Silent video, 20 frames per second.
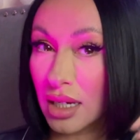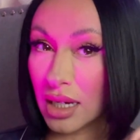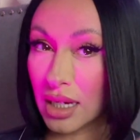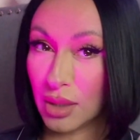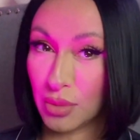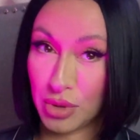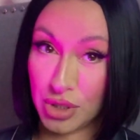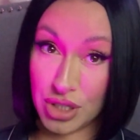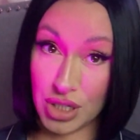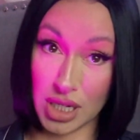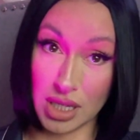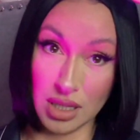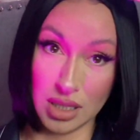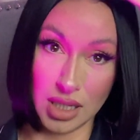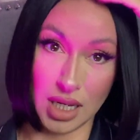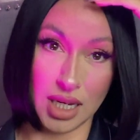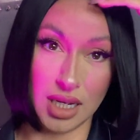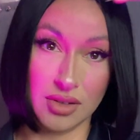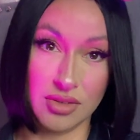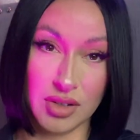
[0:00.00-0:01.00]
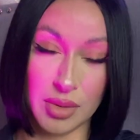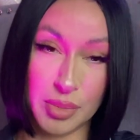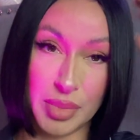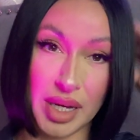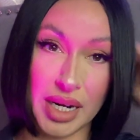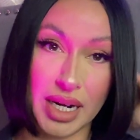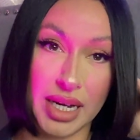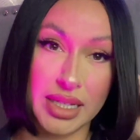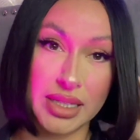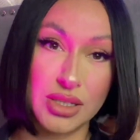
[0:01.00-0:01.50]
which I love,
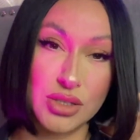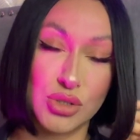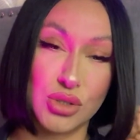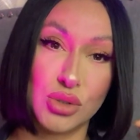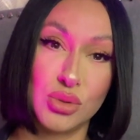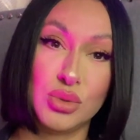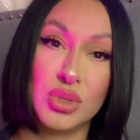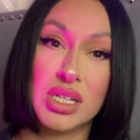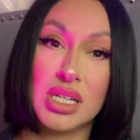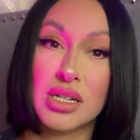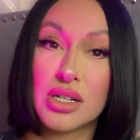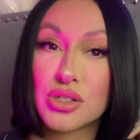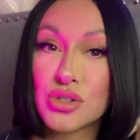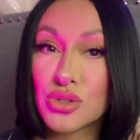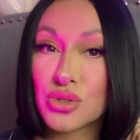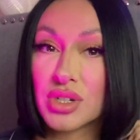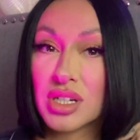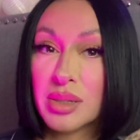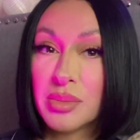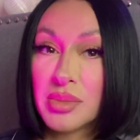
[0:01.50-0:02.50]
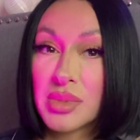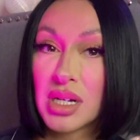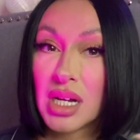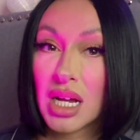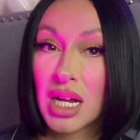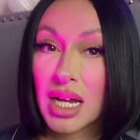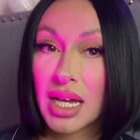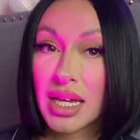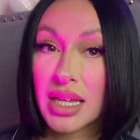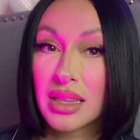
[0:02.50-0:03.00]
but I do need a trim.
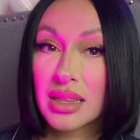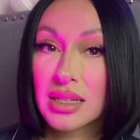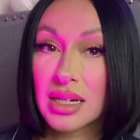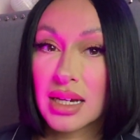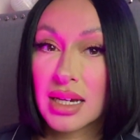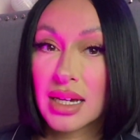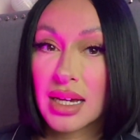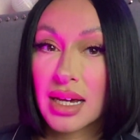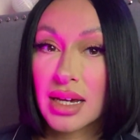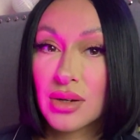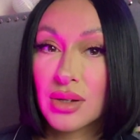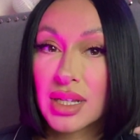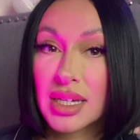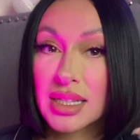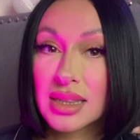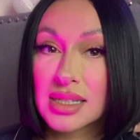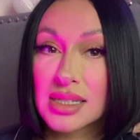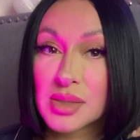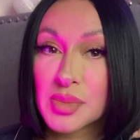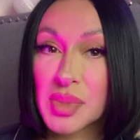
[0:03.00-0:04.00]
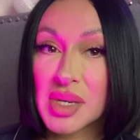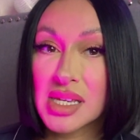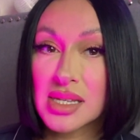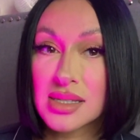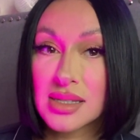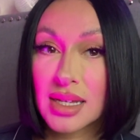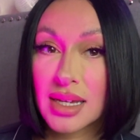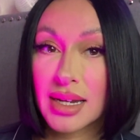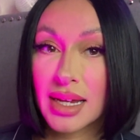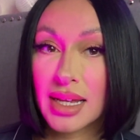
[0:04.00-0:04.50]
I don't like this
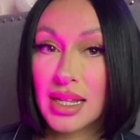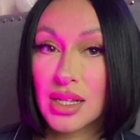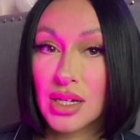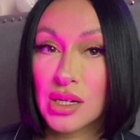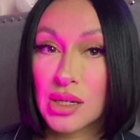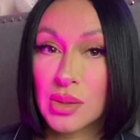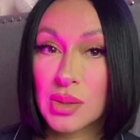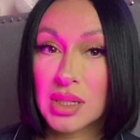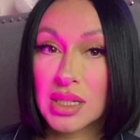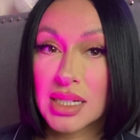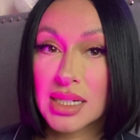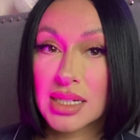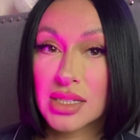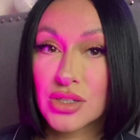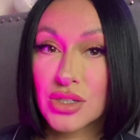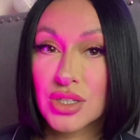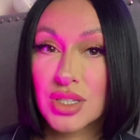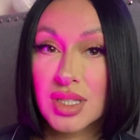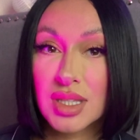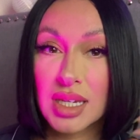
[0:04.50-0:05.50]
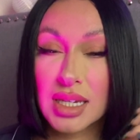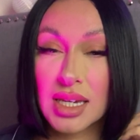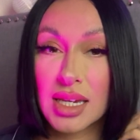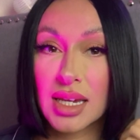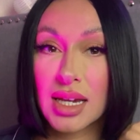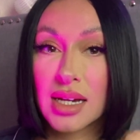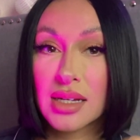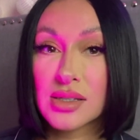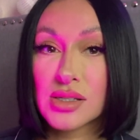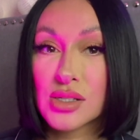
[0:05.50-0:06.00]
piece like just
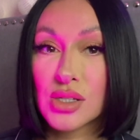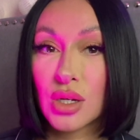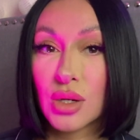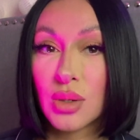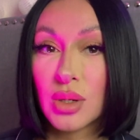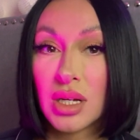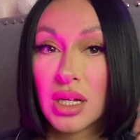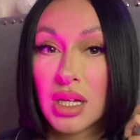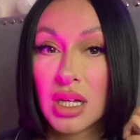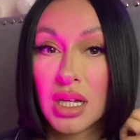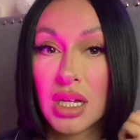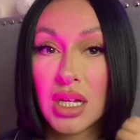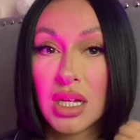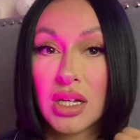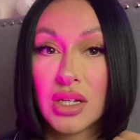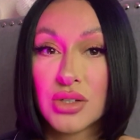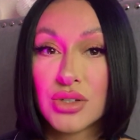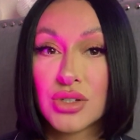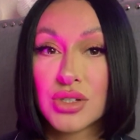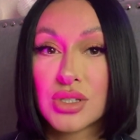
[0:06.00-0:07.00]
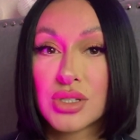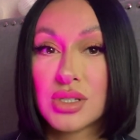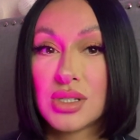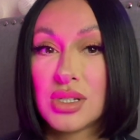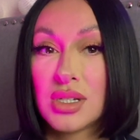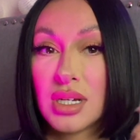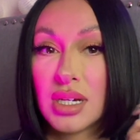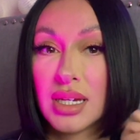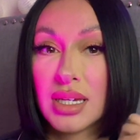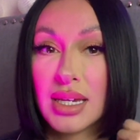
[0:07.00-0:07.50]
sticking out. So
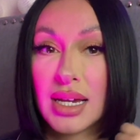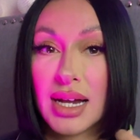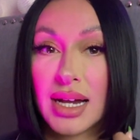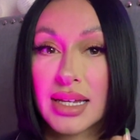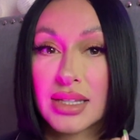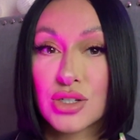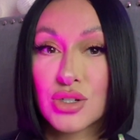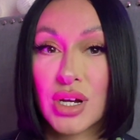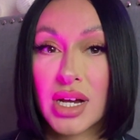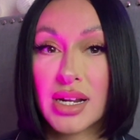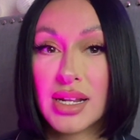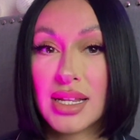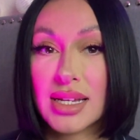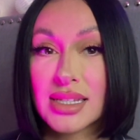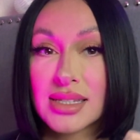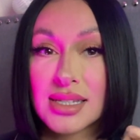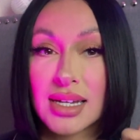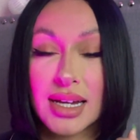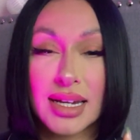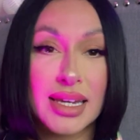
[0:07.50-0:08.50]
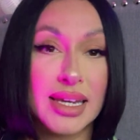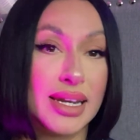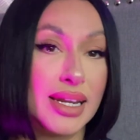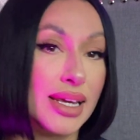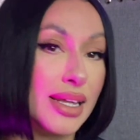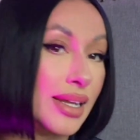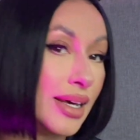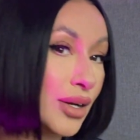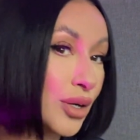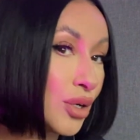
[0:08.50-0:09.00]
just, yeah, I try to like tuck it
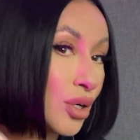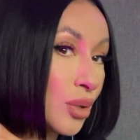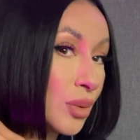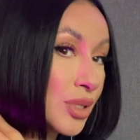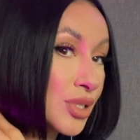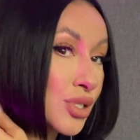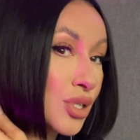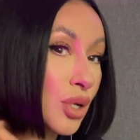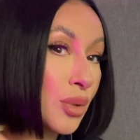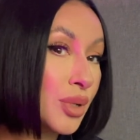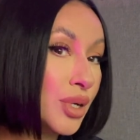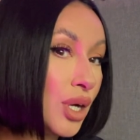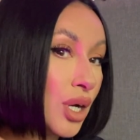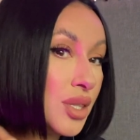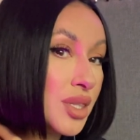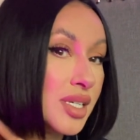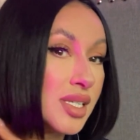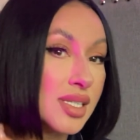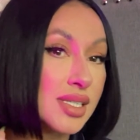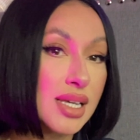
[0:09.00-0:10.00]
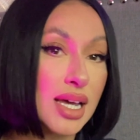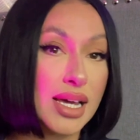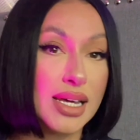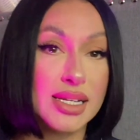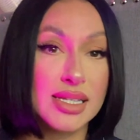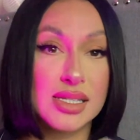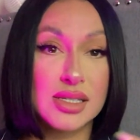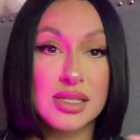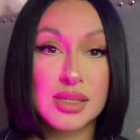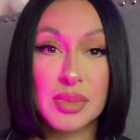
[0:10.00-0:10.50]
in. I don't know what's going on. This side
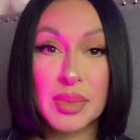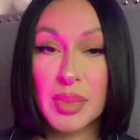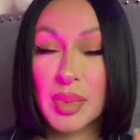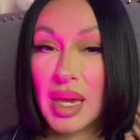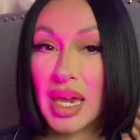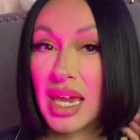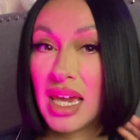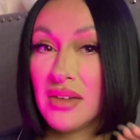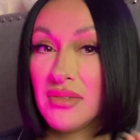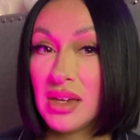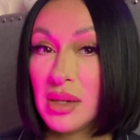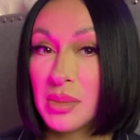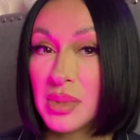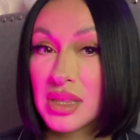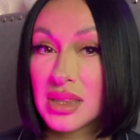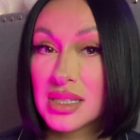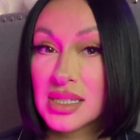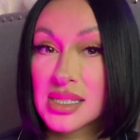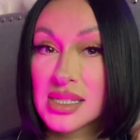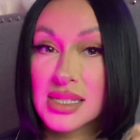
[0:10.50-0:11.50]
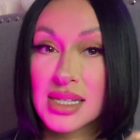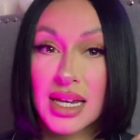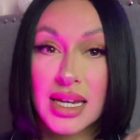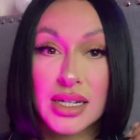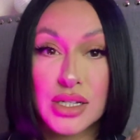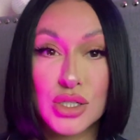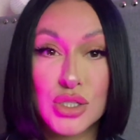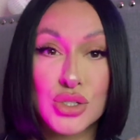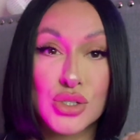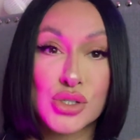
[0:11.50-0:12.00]
is behaving, but this
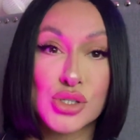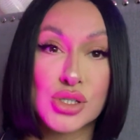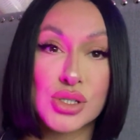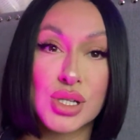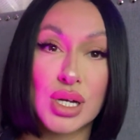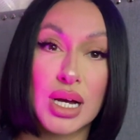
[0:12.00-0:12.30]
side is just